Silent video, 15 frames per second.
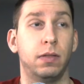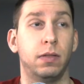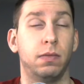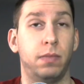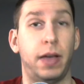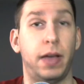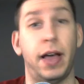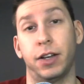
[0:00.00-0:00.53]

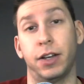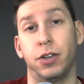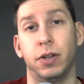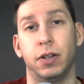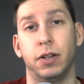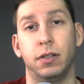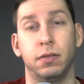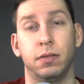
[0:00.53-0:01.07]
accurate.
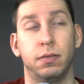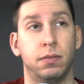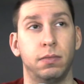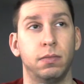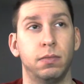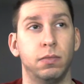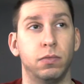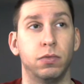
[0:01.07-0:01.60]

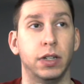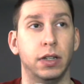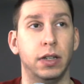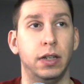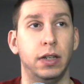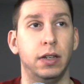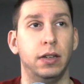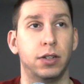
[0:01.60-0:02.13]

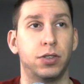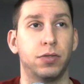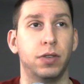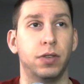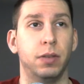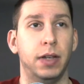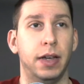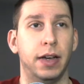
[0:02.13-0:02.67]
Really,
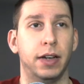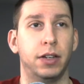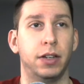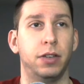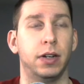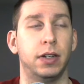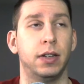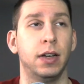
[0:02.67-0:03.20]
extremely
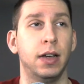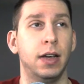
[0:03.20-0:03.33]
accurate.